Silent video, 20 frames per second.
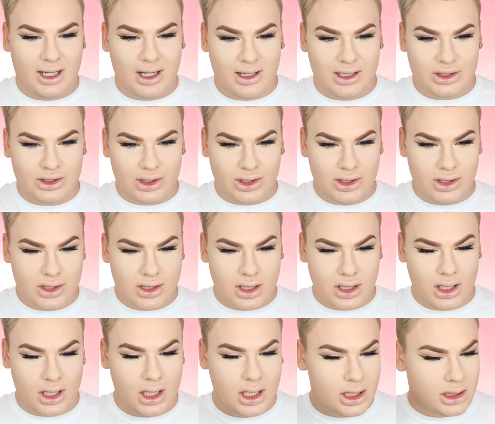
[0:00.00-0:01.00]
Now I don't know
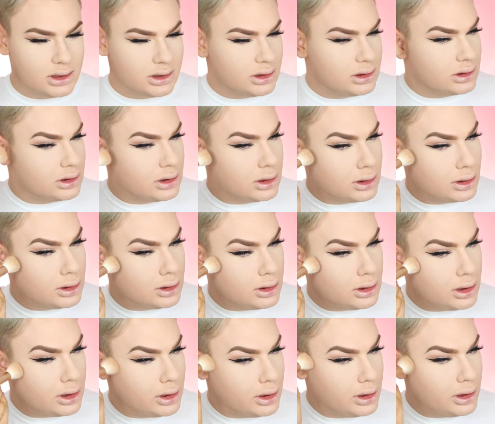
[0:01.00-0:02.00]
how this is going to
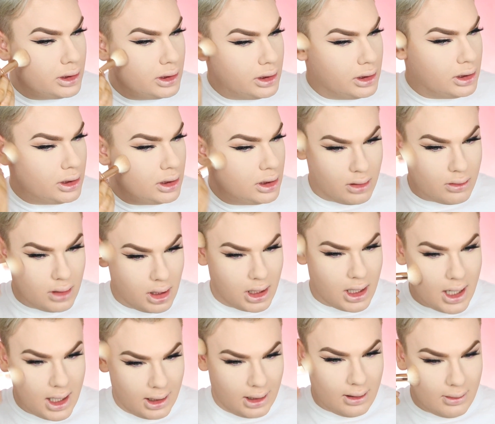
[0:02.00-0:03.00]
go
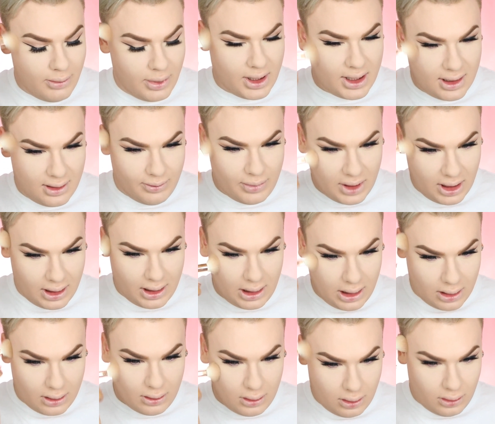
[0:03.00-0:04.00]
regarding blendability
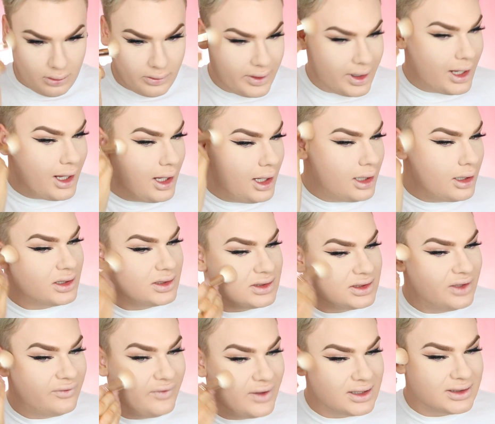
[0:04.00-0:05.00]
and all that.
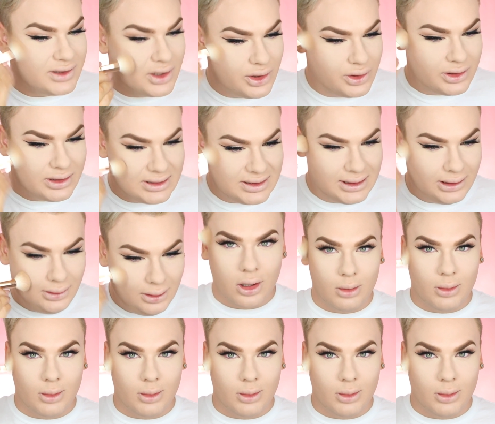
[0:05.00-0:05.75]
So far so good too.